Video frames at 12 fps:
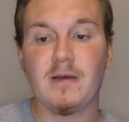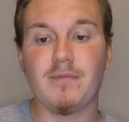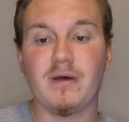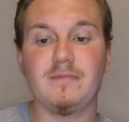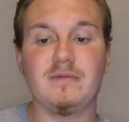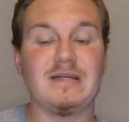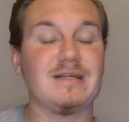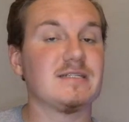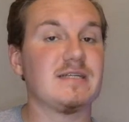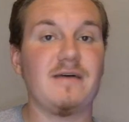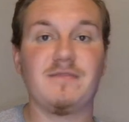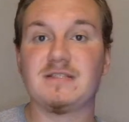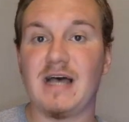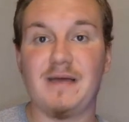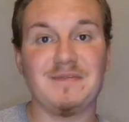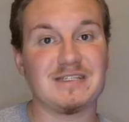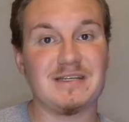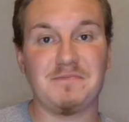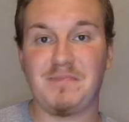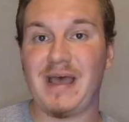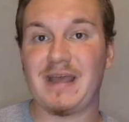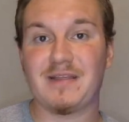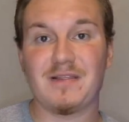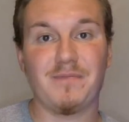but he doesn't have the time to sit
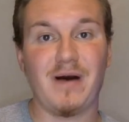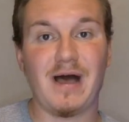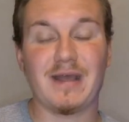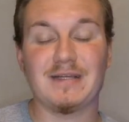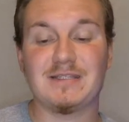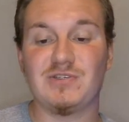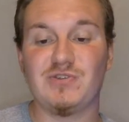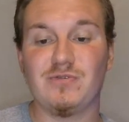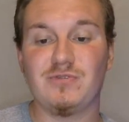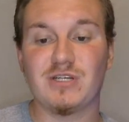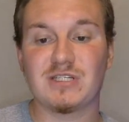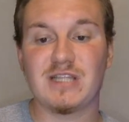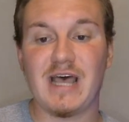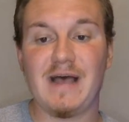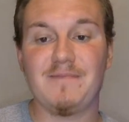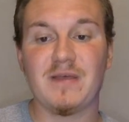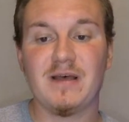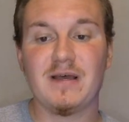back in the pocket to do just that.